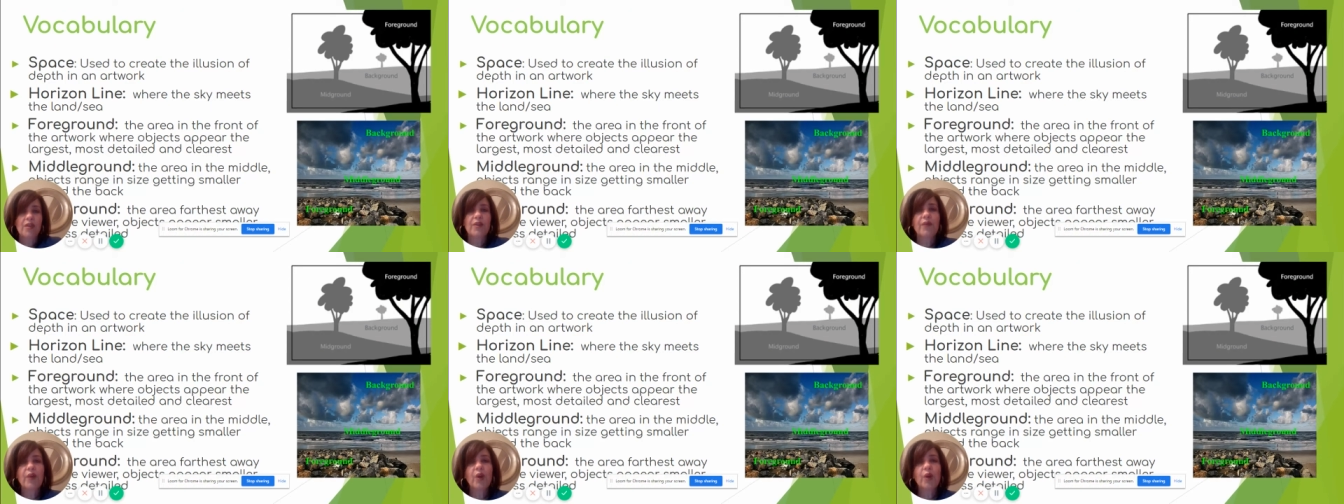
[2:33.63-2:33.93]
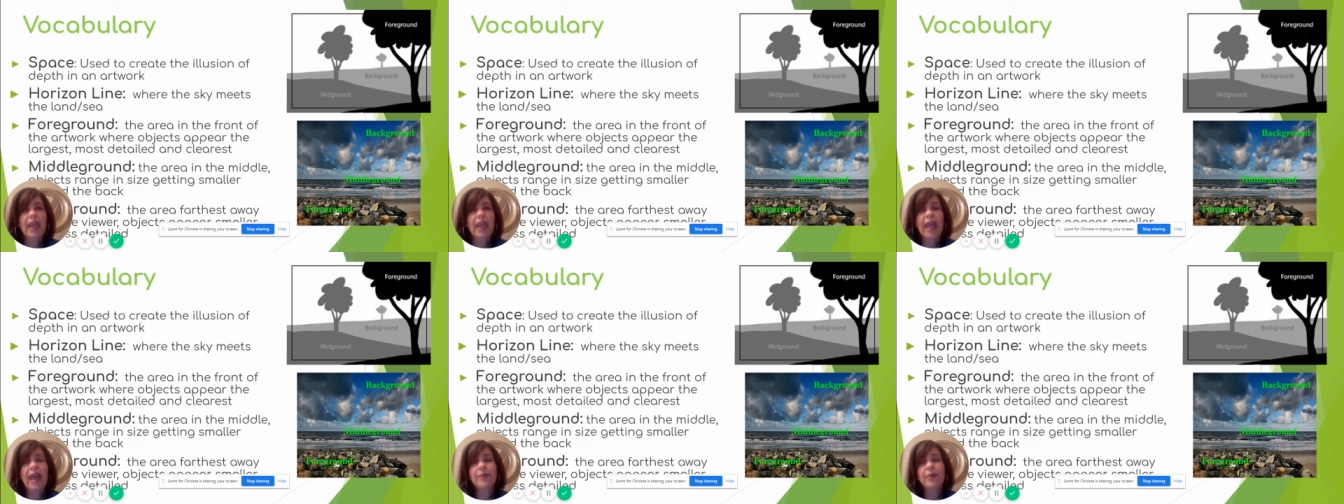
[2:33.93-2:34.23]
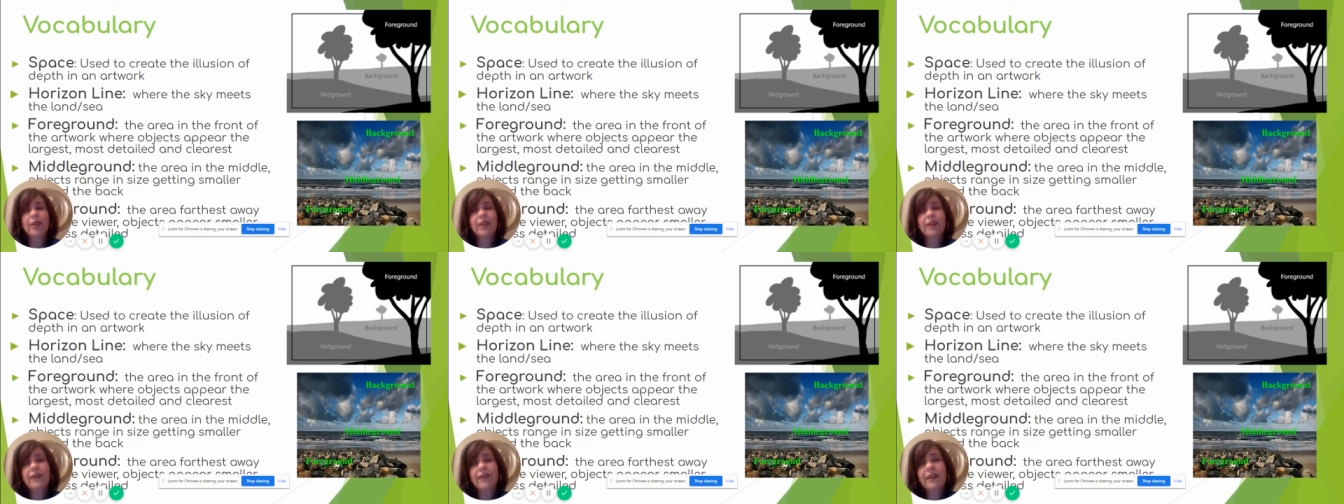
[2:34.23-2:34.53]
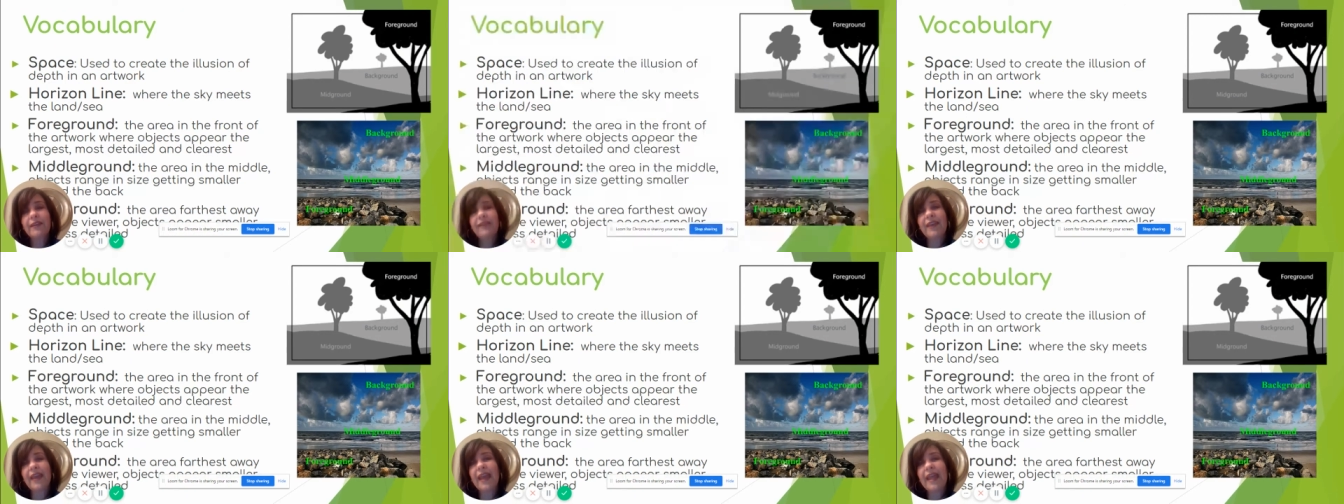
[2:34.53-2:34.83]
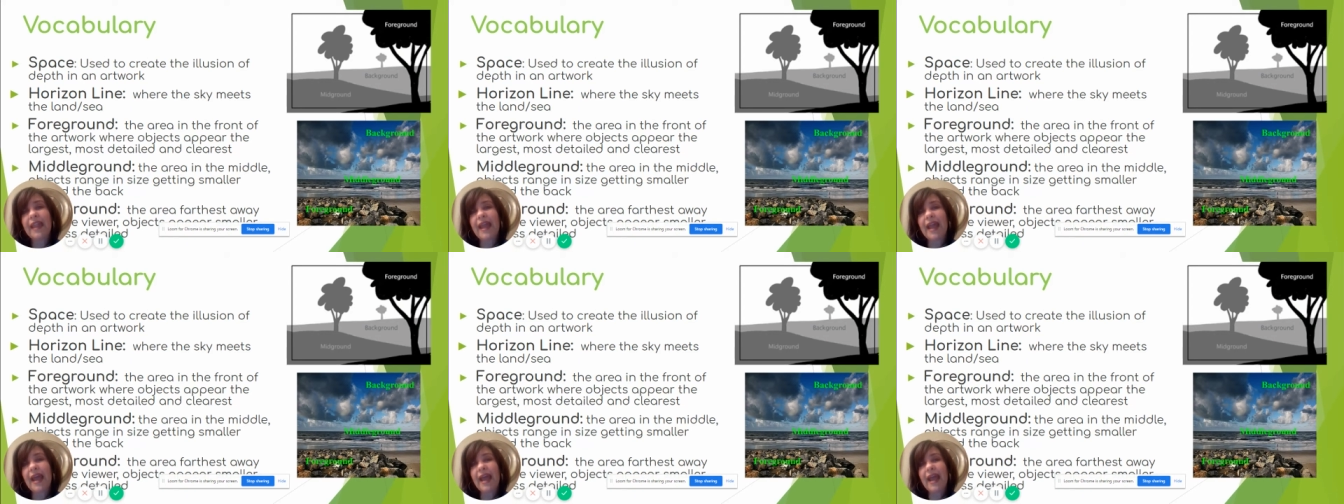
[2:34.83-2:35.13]
The vocabulary
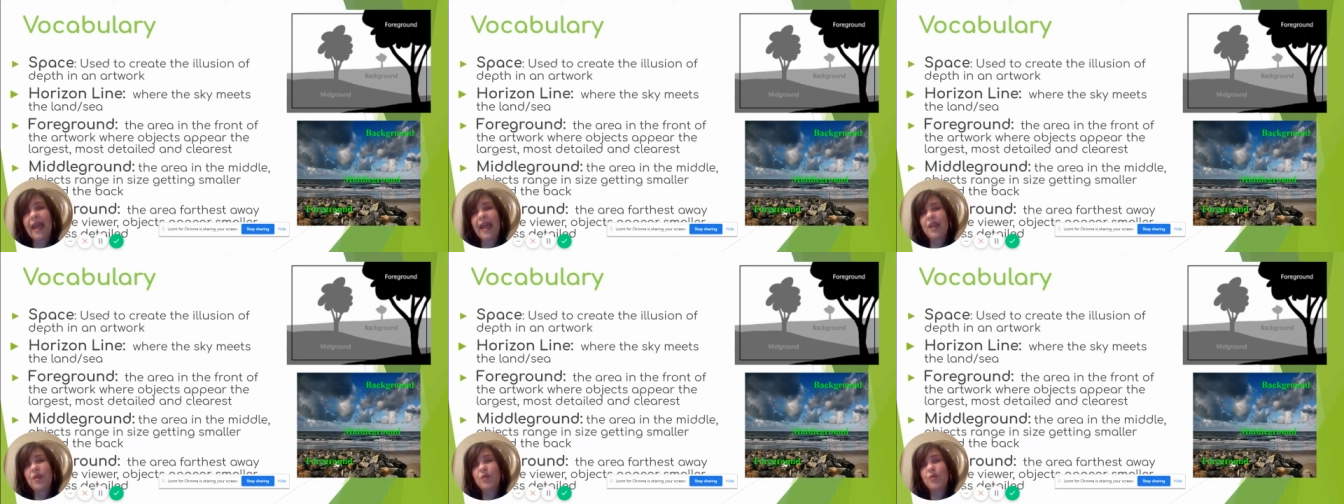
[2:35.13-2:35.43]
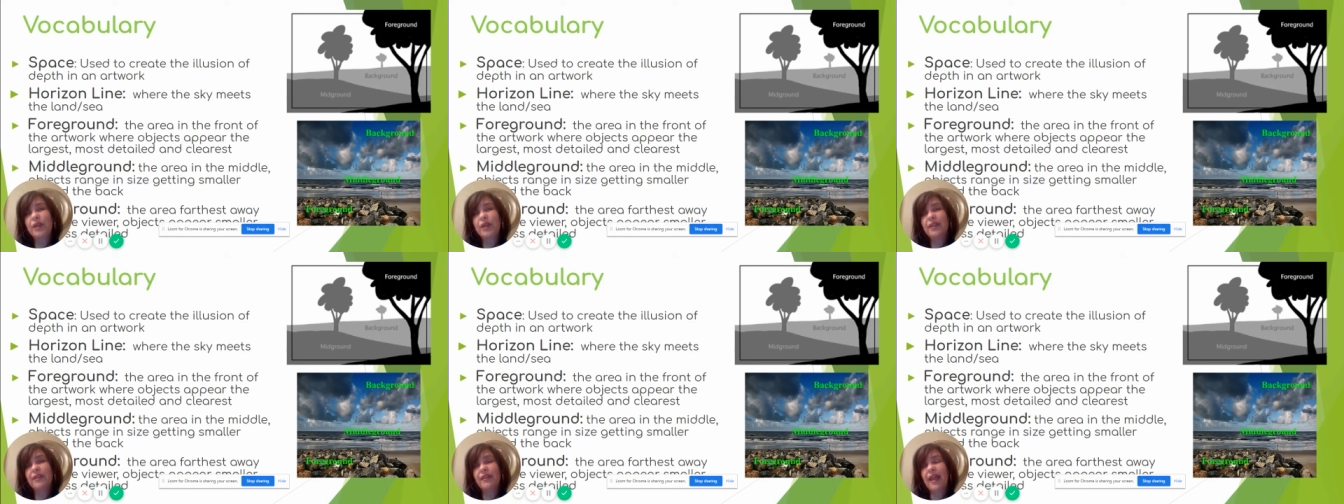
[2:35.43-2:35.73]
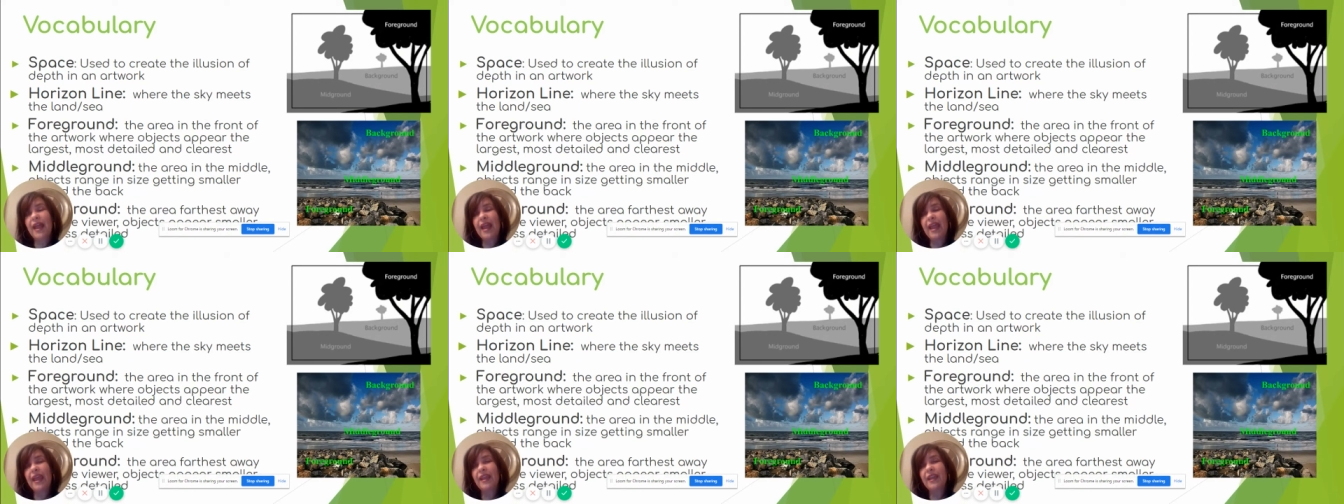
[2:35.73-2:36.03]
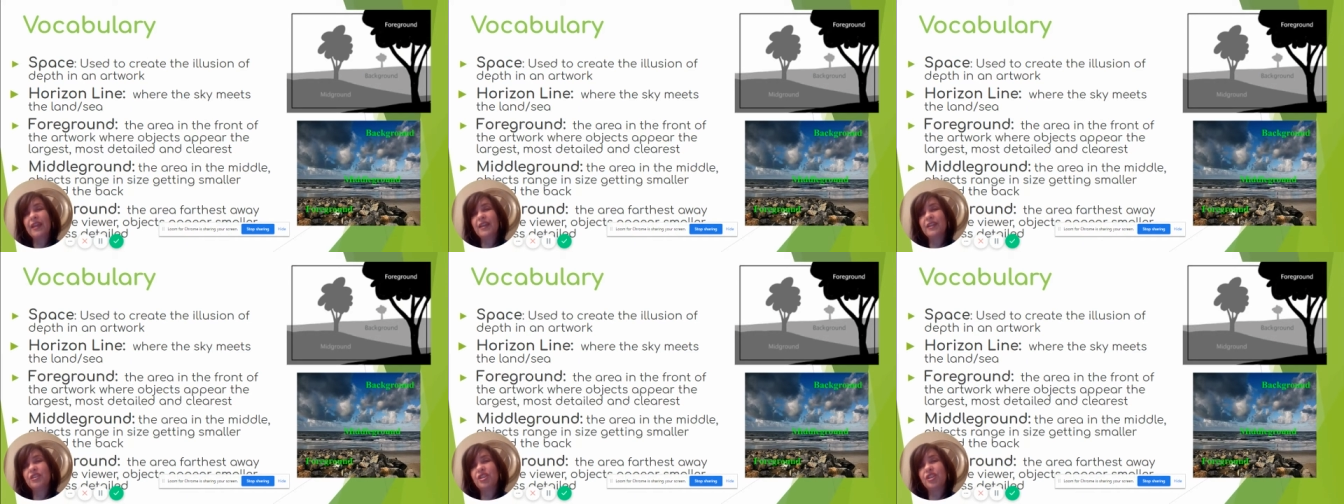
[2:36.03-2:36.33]
that I would like